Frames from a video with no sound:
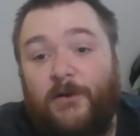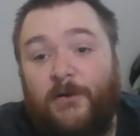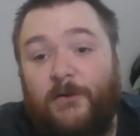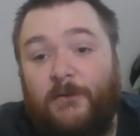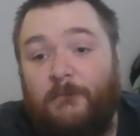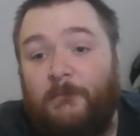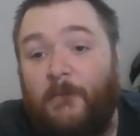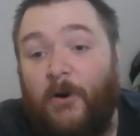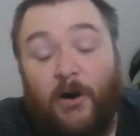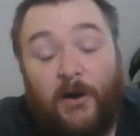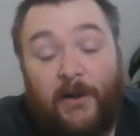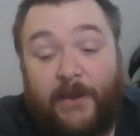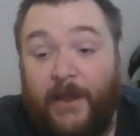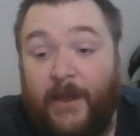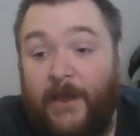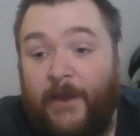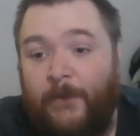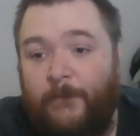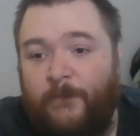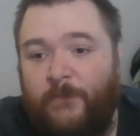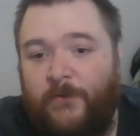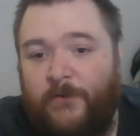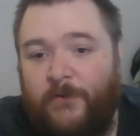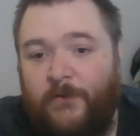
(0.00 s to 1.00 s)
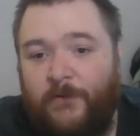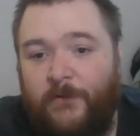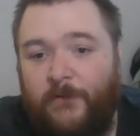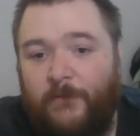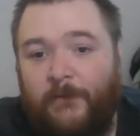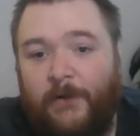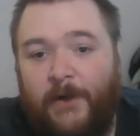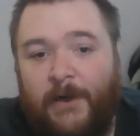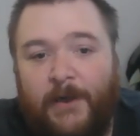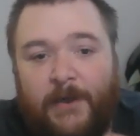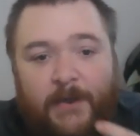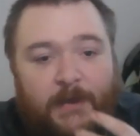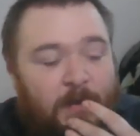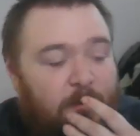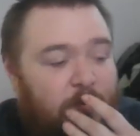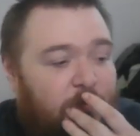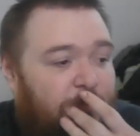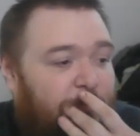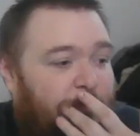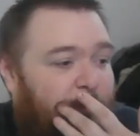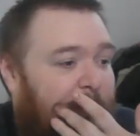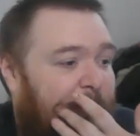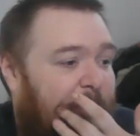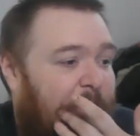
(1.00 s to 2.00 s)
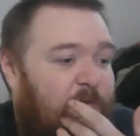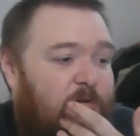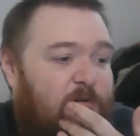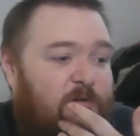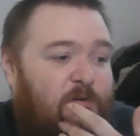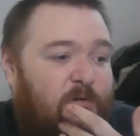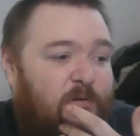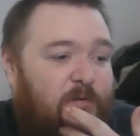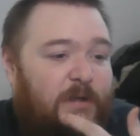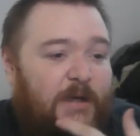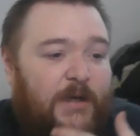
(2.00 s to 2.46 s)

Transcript: more games, right? Just being able to shut